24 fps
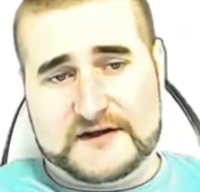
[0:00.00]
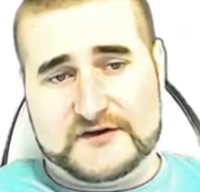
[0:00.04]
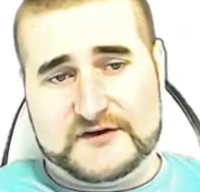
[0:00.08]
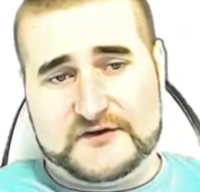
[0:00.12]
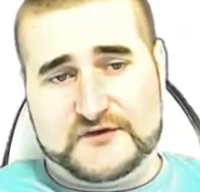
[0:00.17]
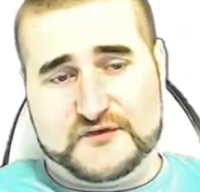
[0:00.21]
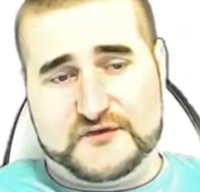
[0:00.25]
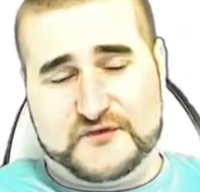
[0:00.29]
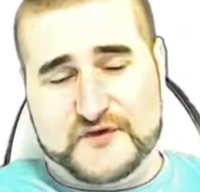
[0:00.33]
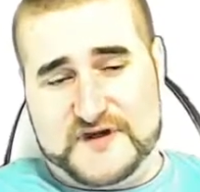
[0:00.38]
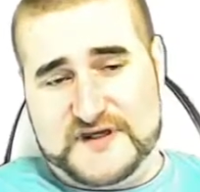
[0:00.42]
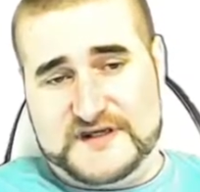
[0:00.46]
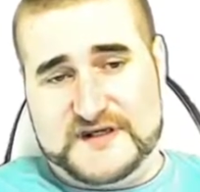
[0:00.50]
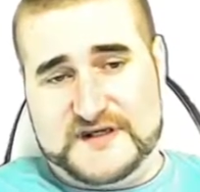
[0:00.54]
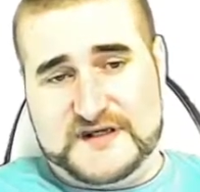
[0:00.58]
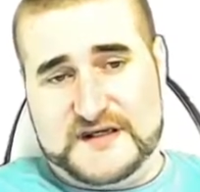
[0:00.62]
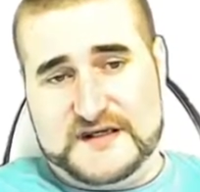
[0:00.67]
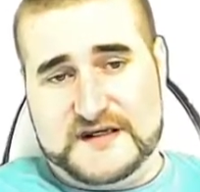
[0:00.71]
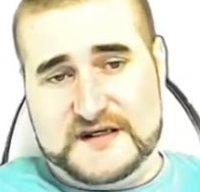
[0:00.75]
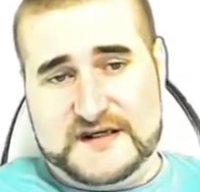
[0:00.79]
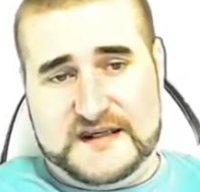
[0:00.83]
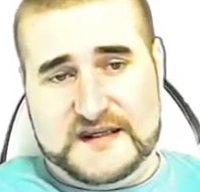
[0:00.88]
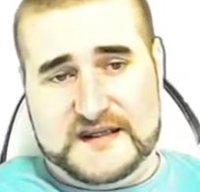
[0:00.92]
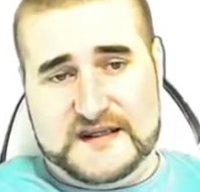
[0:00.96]
crit
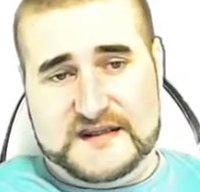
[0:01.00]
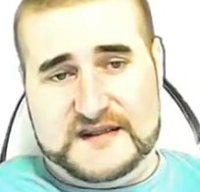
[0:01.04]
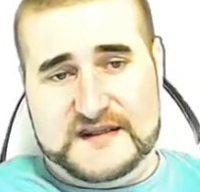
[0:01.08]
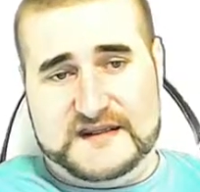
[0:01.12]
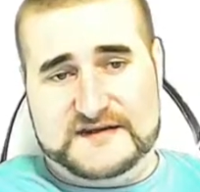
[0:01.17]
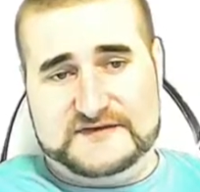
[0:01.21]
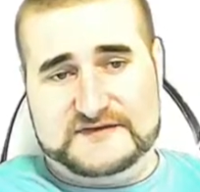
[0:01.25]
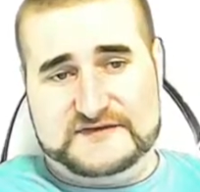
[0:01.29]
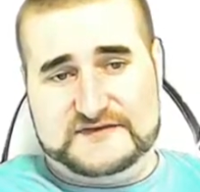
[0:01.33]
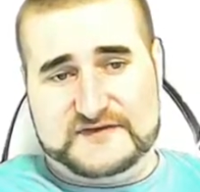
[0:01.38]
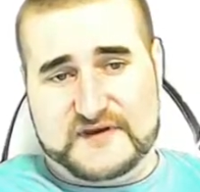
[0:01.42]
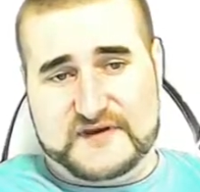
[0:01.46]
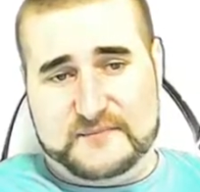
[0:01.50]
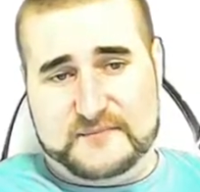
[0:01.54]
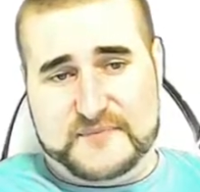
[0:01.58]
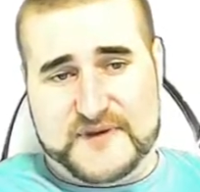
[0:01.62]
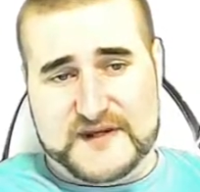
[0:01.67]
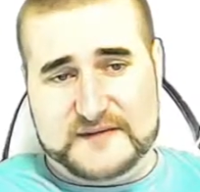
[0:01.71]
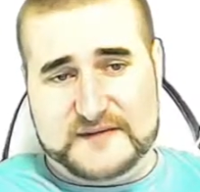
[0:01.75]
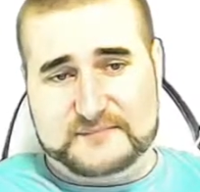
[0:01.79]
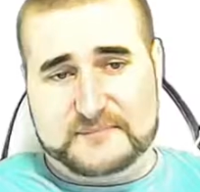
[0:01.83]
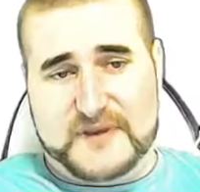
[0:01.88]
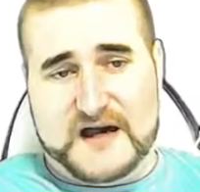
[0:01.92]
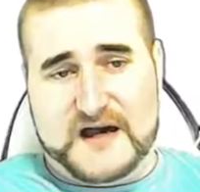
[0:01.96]
is a
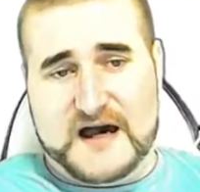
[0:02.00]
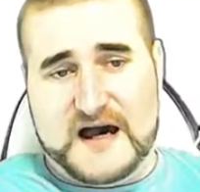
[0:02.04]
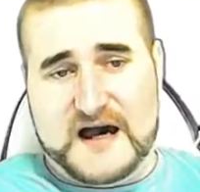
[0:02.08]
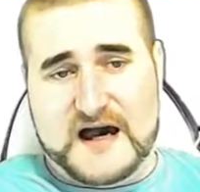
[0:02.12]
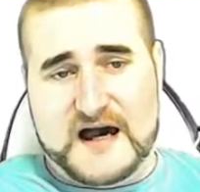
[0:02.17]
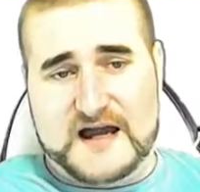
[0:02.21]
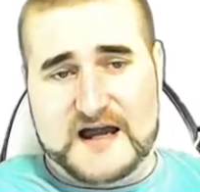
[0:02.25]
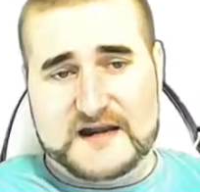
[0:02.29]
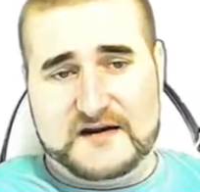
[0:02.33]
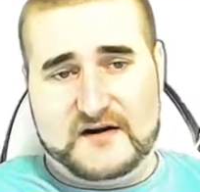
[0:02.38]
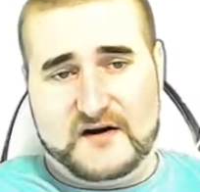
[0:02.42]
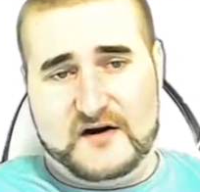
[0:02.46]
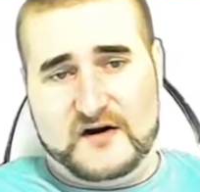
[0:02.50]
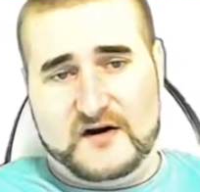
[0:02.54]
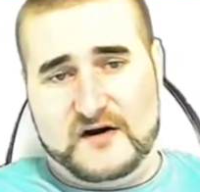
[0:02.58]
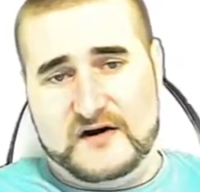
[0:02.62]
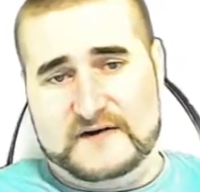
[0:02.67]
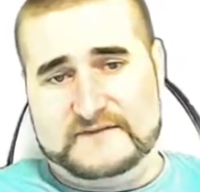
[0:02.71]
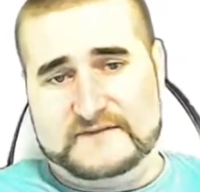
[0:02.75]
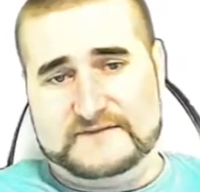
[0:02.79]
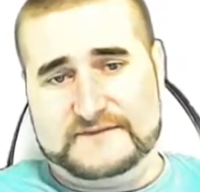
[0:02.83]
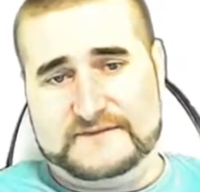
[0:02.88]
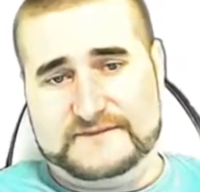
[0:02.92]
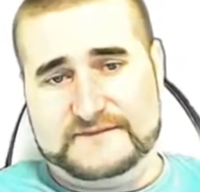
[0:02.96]
big part
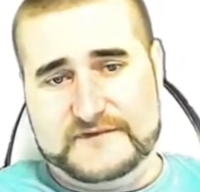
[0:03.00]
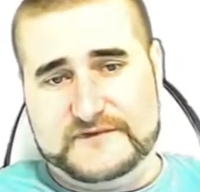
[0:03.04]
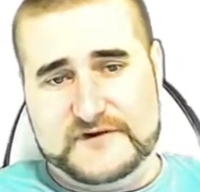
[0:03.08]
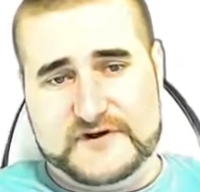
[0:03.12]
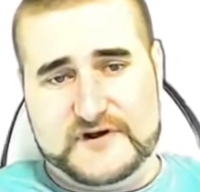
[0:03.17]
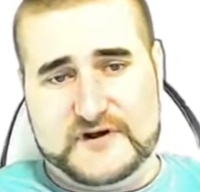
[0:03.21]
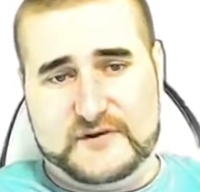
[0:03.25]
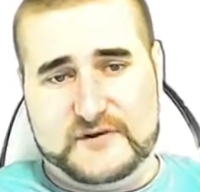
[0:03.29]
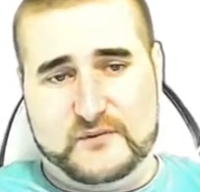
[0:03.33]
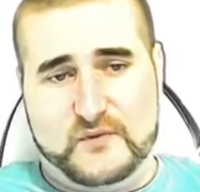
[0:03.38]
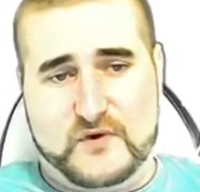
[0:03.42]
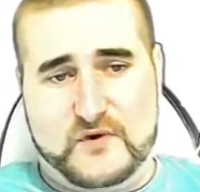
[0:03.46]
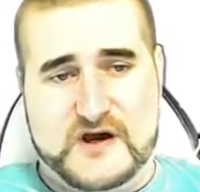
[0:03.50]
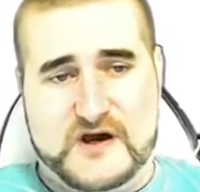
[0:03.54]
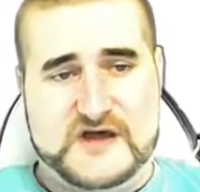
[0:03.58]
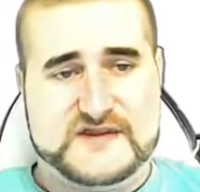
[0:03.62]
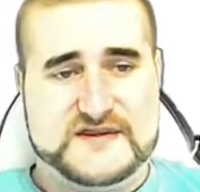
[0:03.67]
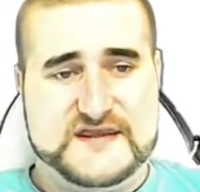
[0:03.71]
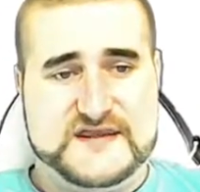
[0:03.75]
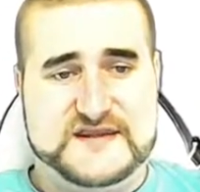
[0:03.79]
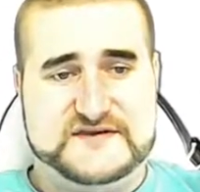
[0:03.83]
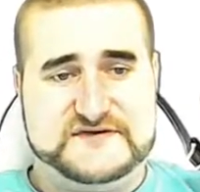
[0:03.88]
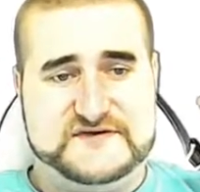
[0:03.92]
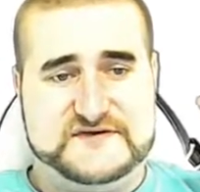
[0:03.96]
of why
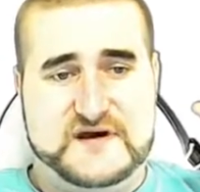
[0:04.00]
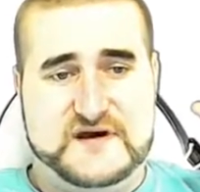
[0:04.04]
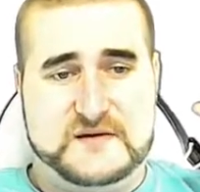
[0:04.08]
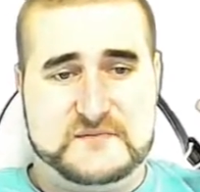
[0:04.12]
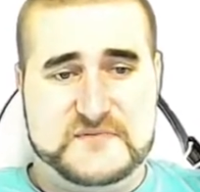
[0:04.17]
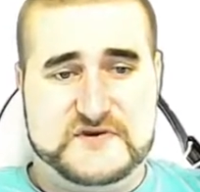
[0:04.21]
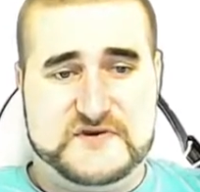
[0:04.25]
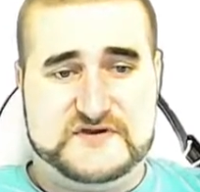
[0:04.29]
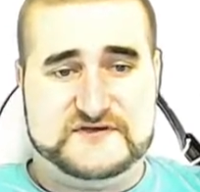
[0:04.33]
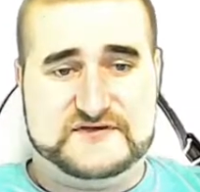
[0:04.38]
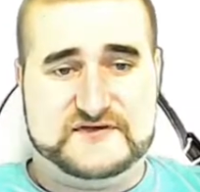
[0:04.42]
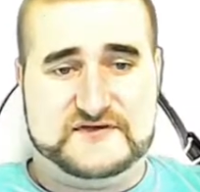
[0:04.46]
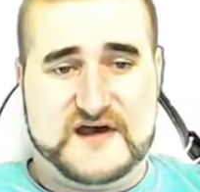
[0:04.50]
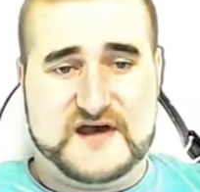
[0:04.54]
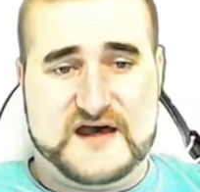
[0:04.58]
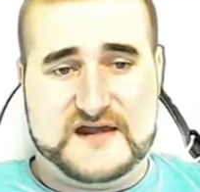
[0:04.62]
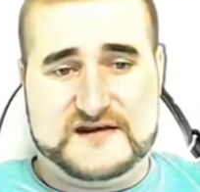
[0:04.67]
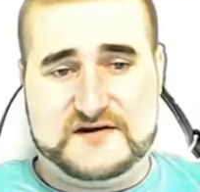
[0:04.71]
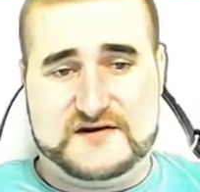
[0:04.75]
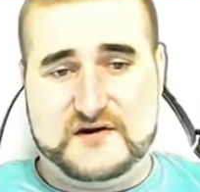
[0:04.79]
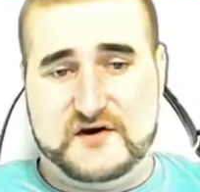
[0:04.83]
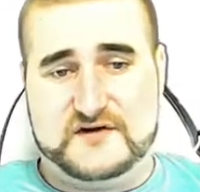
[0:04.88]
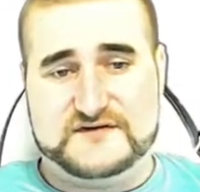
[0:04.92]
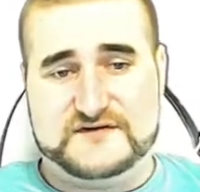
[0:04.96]
these numbers are
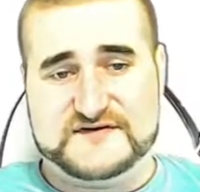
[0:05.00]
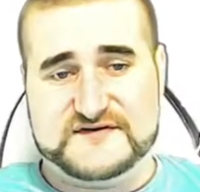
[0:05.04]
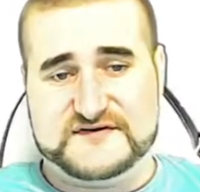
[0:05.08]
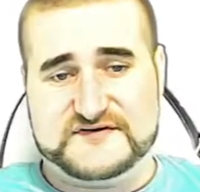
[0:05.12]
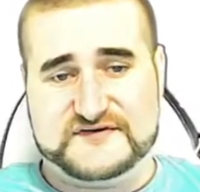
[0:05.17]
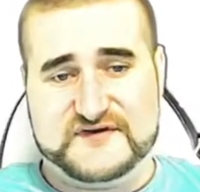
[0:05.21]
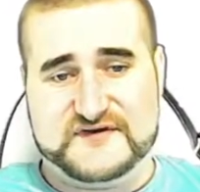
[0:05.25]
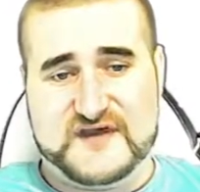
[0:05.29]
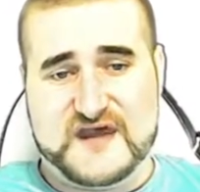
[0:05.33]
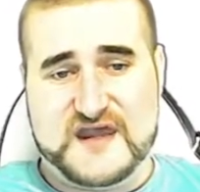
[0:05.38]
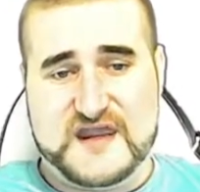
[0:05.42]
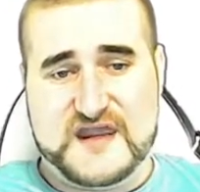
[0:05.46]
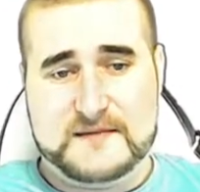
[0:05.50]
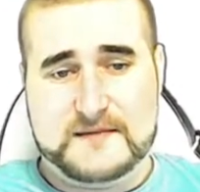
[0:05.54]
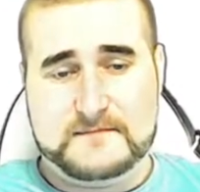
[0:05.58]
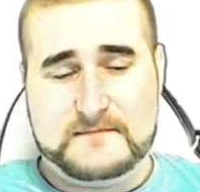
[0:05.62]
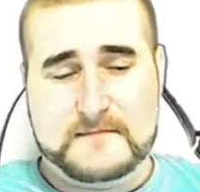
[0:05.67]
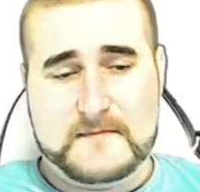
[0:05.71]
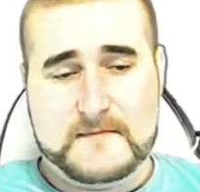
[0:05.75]
not the same.